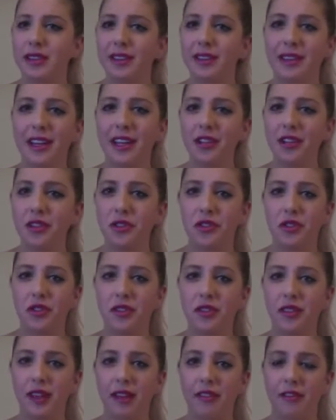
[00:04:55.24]

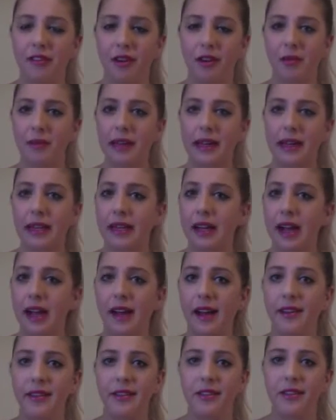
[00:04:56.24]
introduce it from
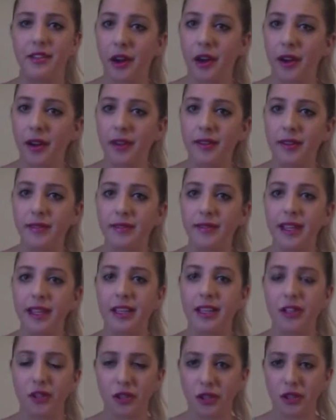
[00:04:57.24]
kindergarten. Don't
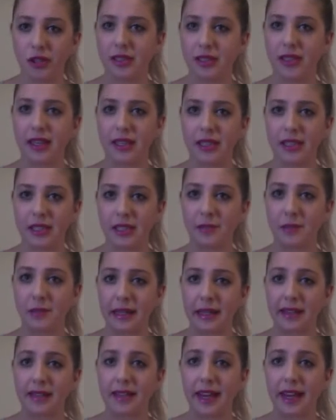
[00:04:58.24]
introduce it as this
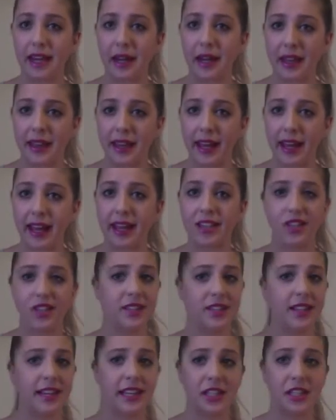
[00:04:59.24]
big scary thing.
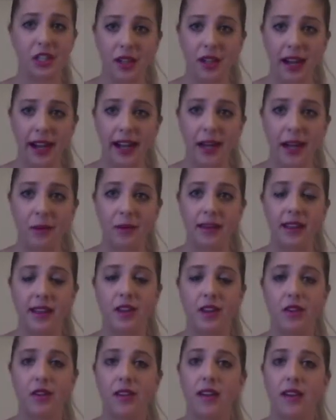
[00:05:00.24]
Just integrate it within
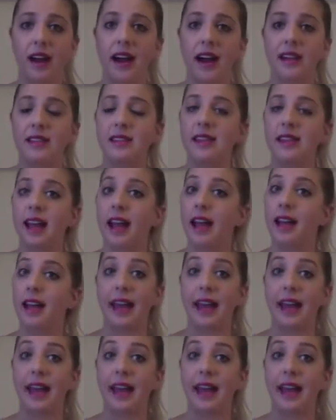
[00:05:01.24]
your class and